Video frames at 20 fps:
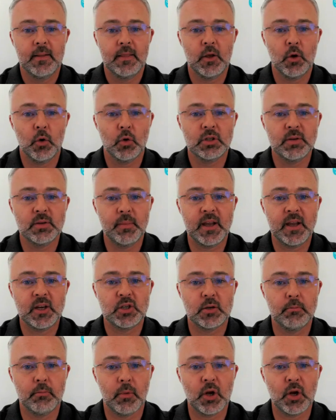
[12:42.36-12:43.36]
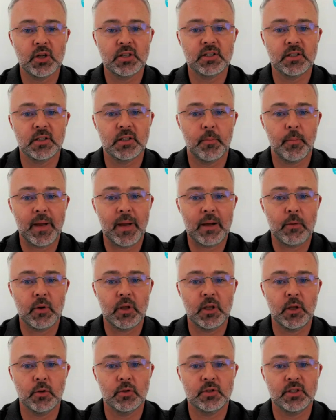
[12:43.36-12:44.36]
The automation monitored the power
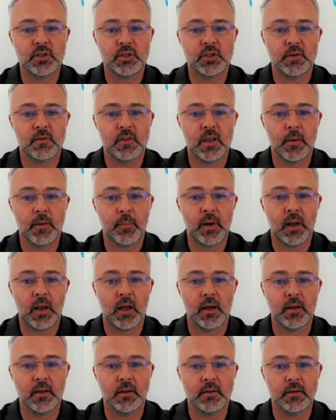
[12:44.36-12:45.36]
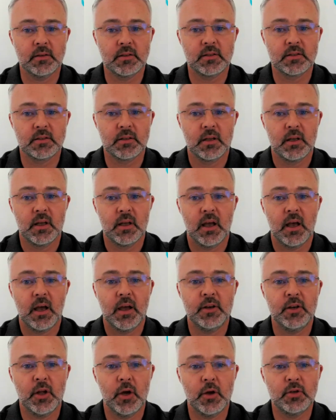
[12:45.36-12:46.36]
usage of the appliance
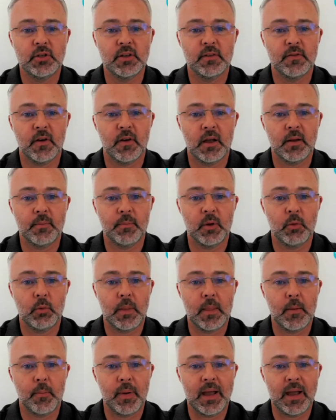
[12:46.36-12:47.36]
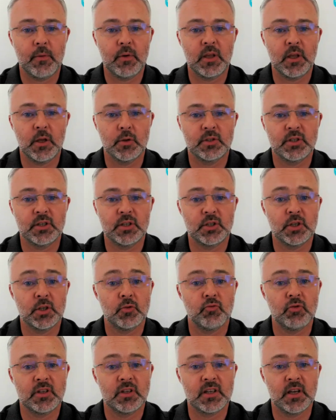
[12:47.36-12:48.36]
and notified me when the power usage
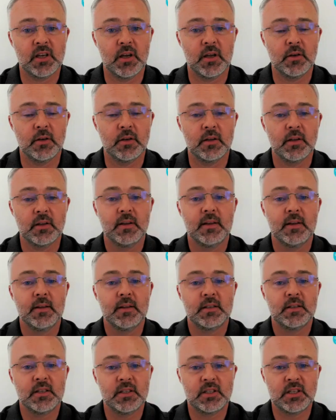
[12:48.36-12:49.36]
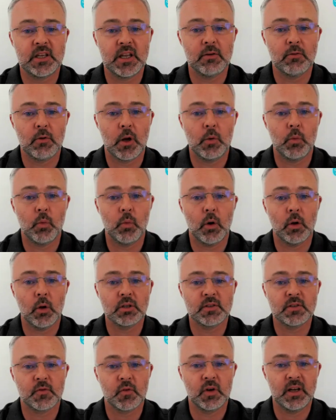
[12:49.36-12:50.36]
had returned to 0
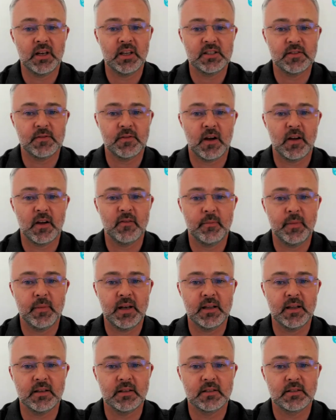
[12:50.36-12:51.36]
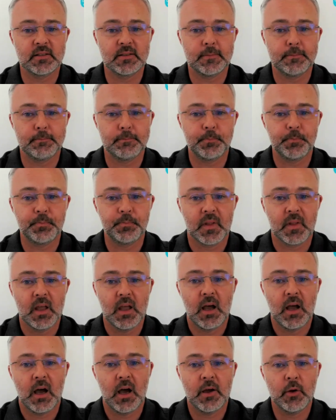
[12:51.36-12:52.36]
watts for at least 5 minutes.
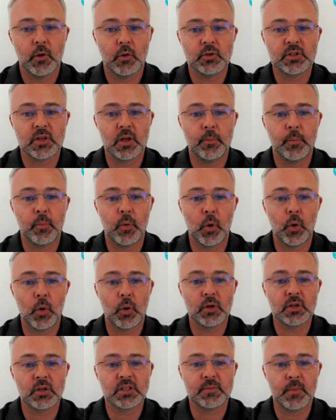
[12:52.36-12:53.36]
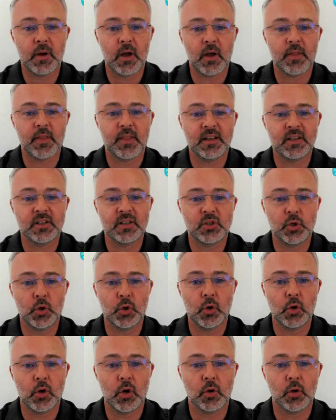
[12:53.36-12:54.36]
I also bought SmartThings door